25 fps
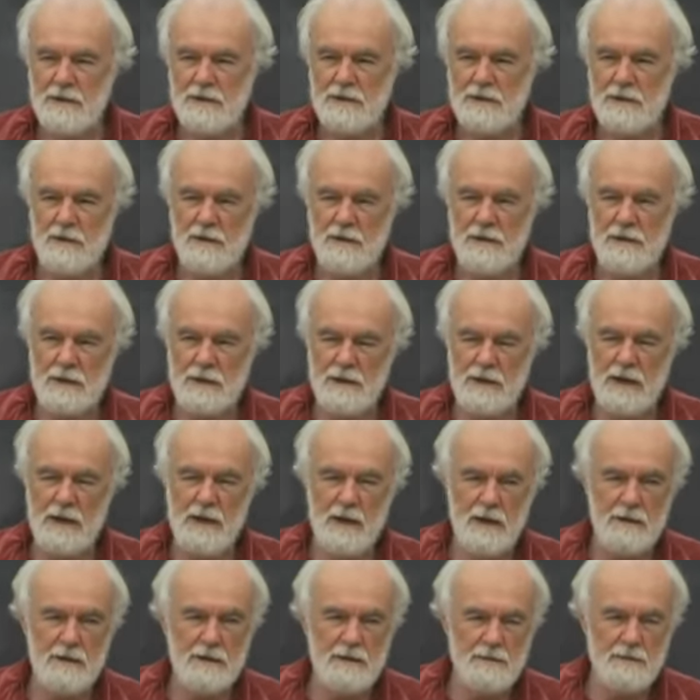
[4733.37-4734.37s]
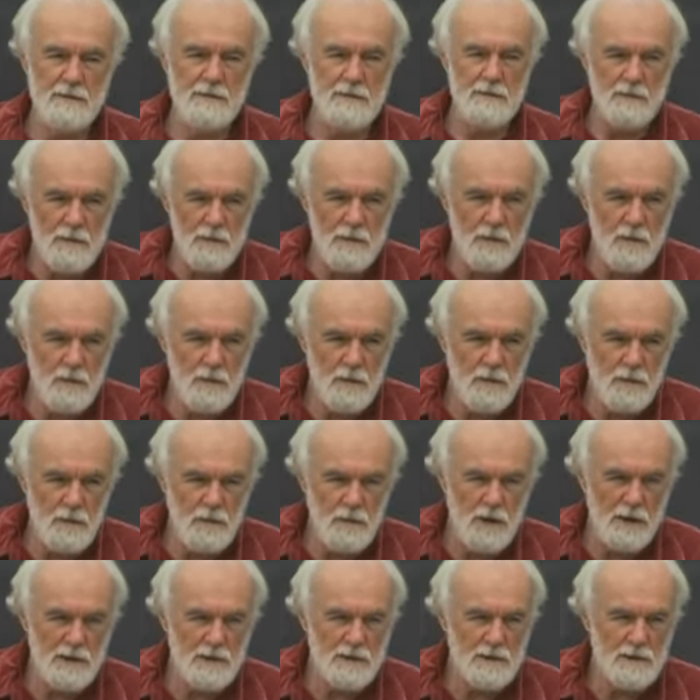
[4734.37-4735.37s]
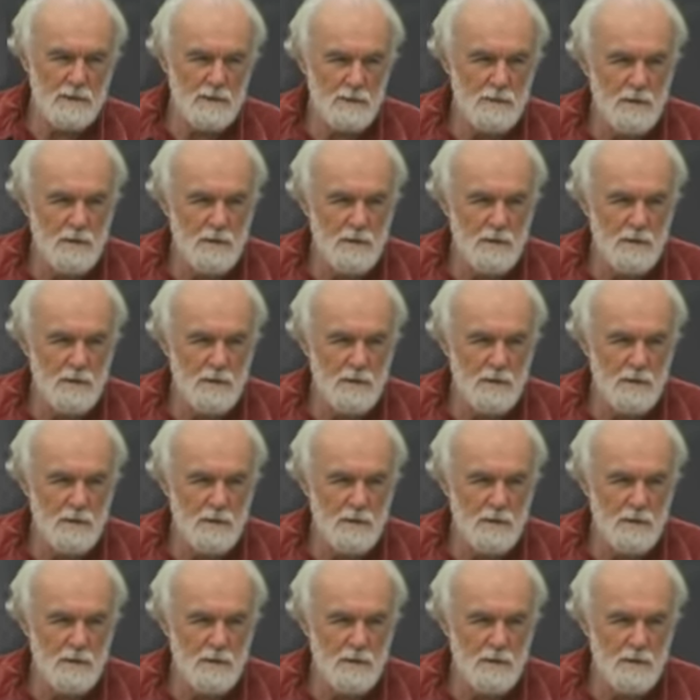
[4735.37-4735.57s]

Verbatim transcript: So I think what's,